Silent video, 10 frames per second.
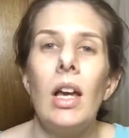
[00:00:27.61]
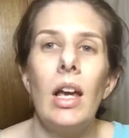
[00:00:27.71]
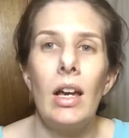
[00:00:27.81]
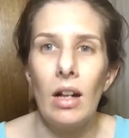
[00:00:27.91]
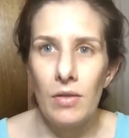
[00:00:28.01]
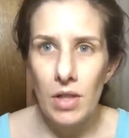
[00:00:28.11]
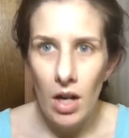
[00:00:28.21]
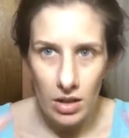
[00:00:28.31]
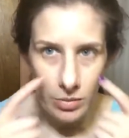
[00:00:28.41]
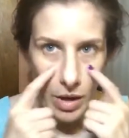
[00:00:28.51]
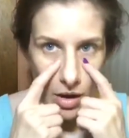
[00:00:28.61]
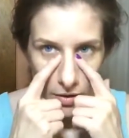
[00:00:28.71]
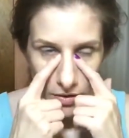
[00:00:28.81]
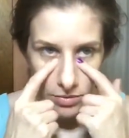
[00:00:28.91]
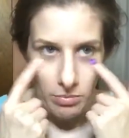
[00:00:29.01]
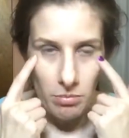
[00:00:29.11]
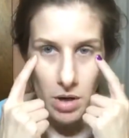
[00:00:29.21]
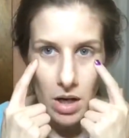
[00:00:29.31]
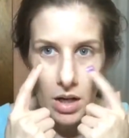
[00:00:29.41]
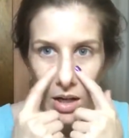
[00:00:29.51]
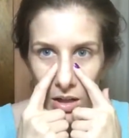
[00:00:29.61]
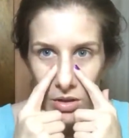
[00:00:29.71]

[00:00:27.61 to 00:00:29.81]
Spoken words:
and I've talked about my